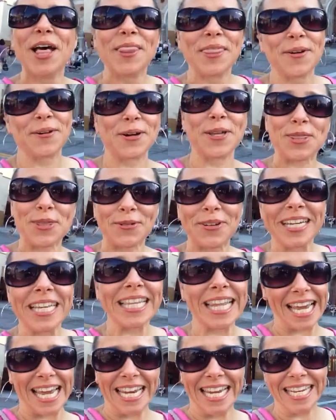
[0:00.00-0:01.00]
There were three
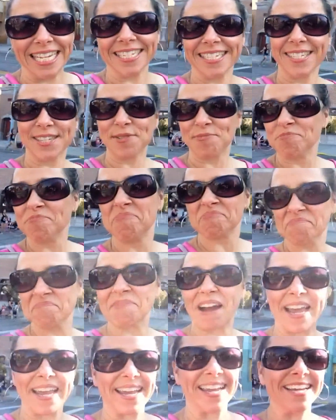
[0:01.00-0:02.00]
ladies
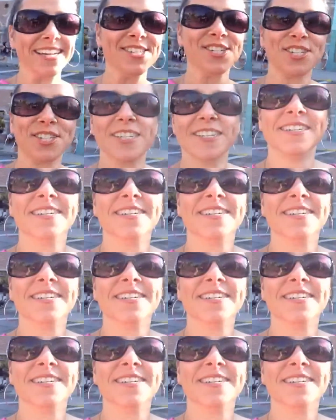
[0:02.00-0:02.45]
my age,